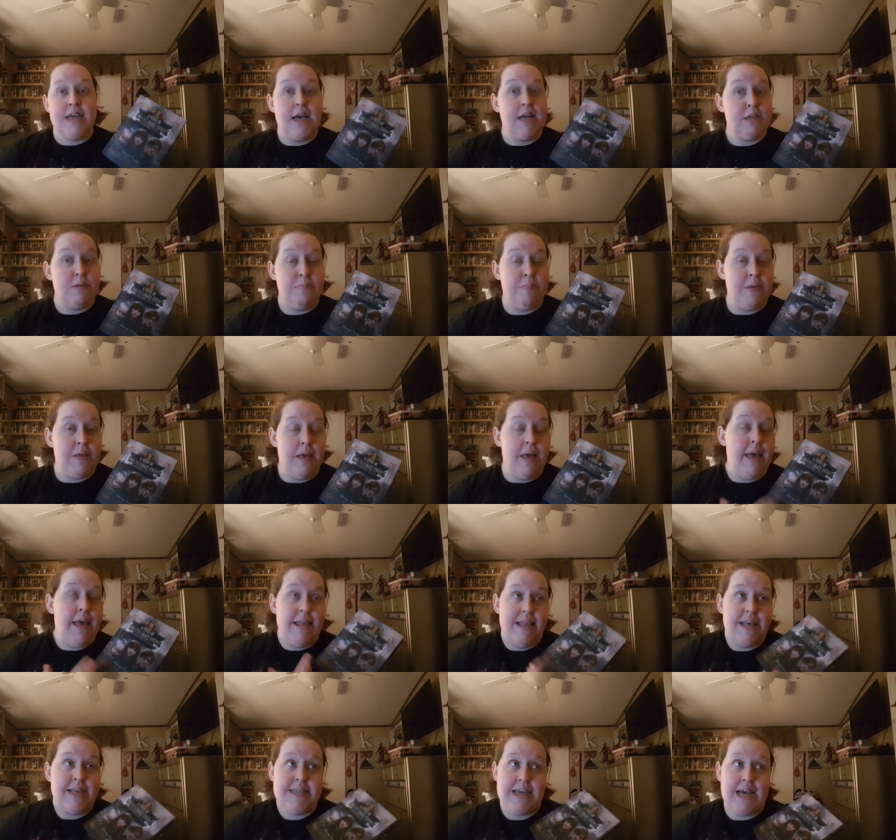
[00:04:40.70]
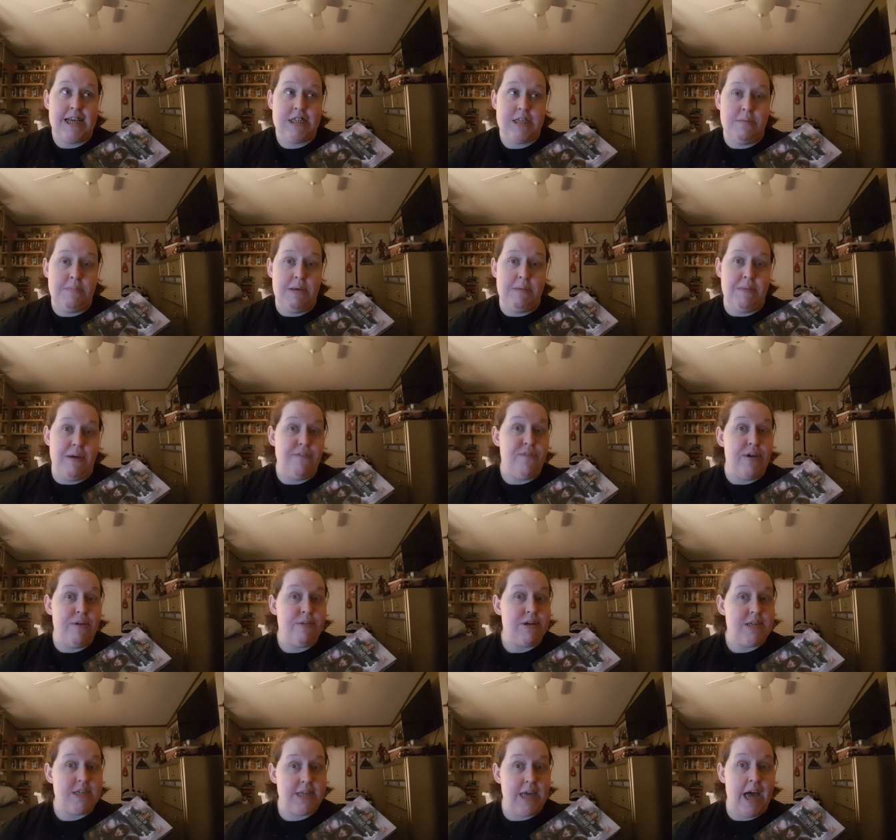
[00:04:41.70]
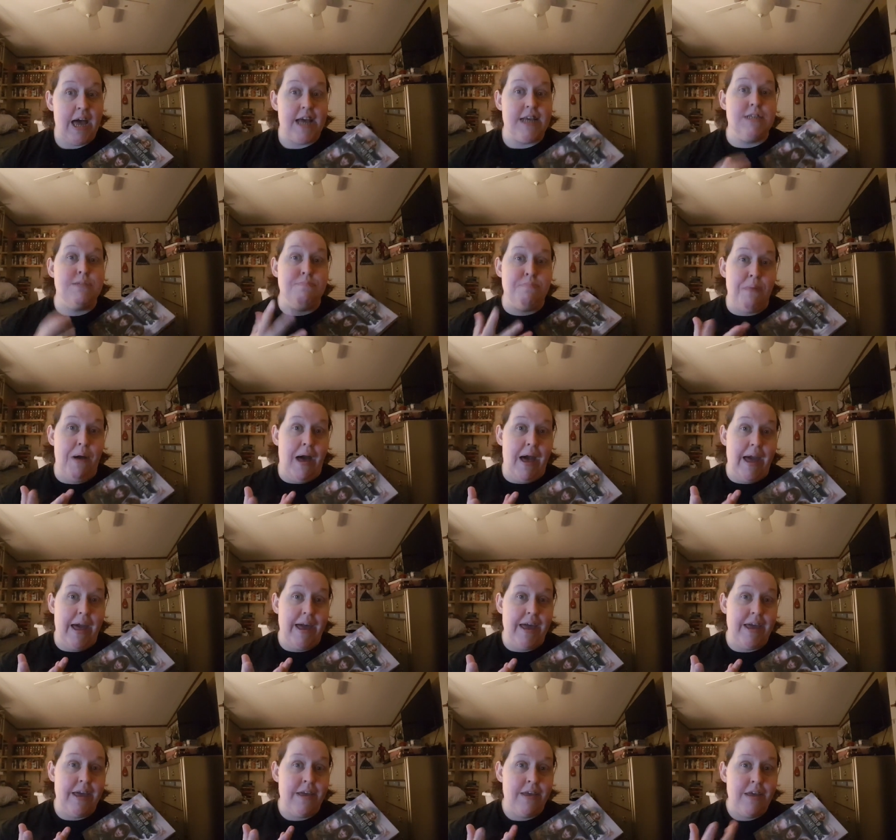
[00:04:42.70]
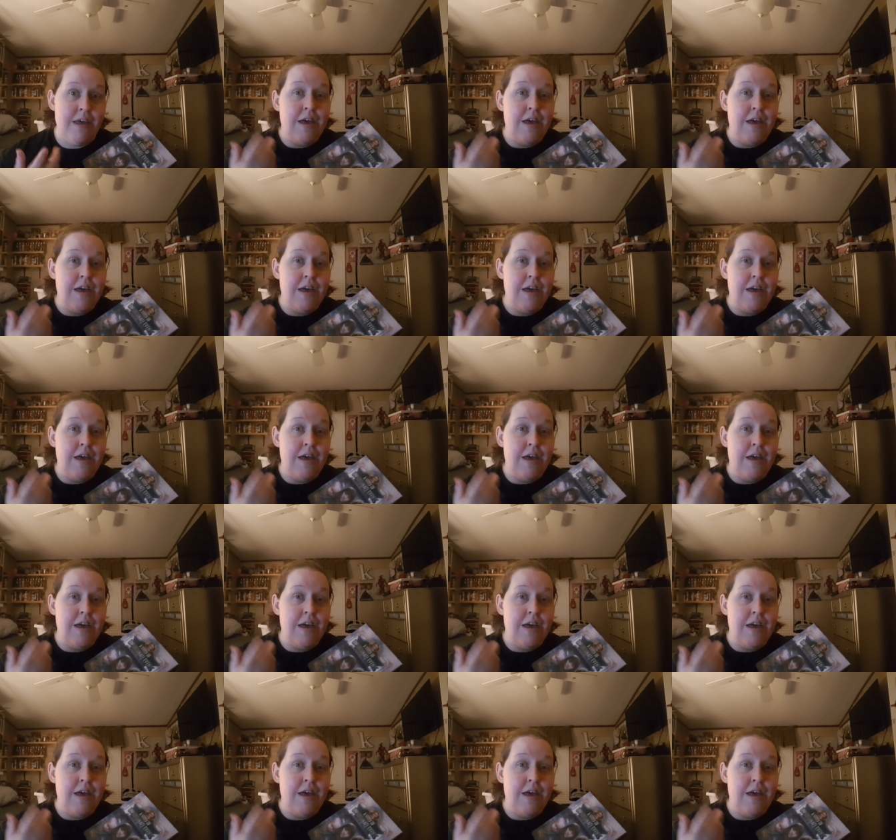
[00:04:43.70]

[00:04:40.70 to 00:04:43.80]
has, this has to be my favorite disguise by